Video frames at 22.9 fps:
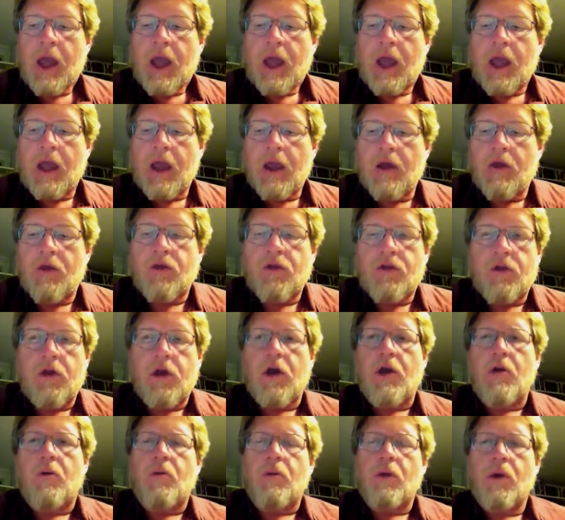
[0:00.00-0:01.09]
is
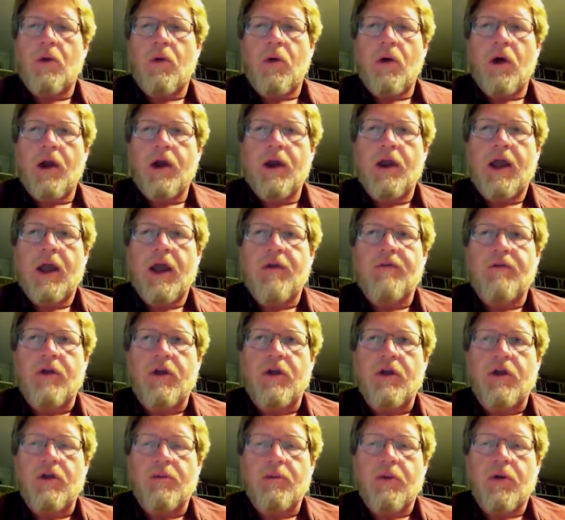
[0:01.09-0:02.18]
required to have
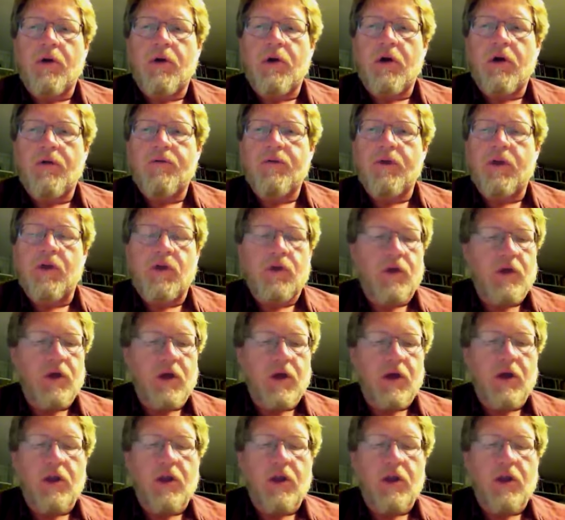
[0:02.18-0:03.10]
it as part of its